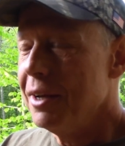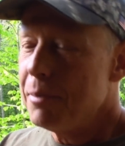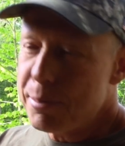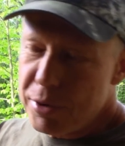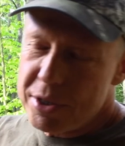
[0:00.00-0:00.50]

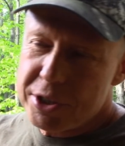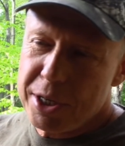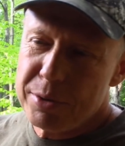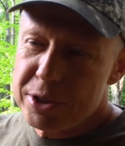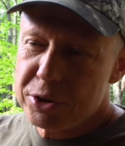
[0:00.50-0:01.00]
My brother's
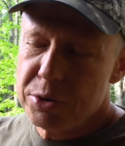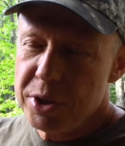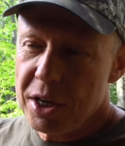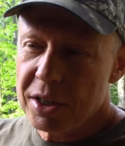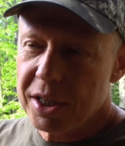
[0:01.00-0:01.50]
here with his 2
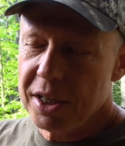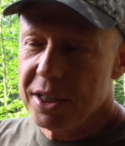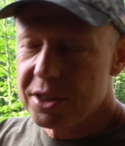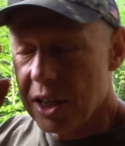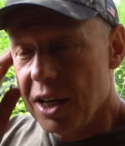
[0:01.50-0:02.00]
young
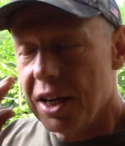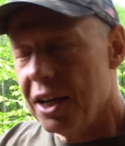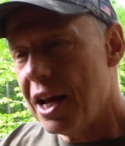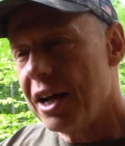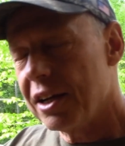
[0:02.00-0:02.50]
kids,
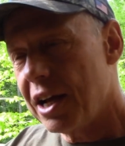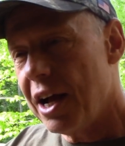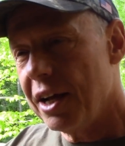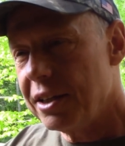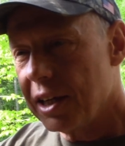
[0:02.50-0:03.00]
and that
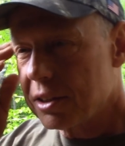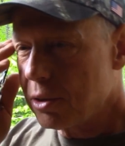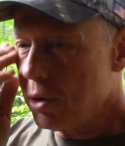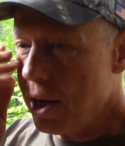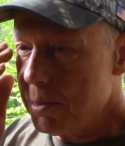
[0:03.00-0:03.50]
guy, Dick
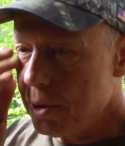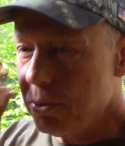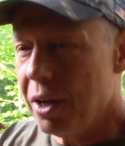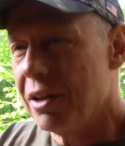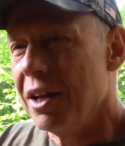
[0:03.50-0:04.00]
Duhamel,
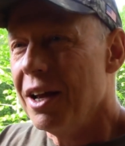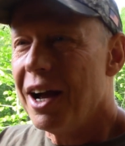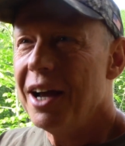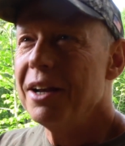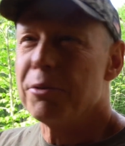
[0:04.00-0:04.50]
well,
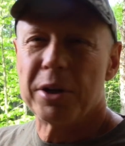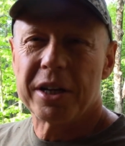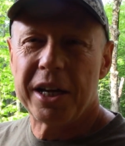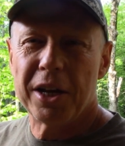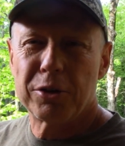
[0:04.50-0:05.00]
I didn't really
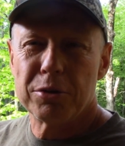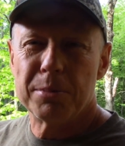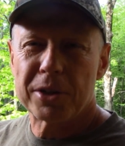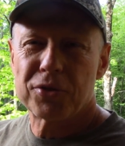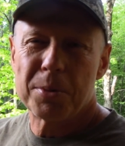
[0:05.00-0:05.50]
care too
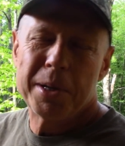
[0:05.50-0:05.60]
much for him.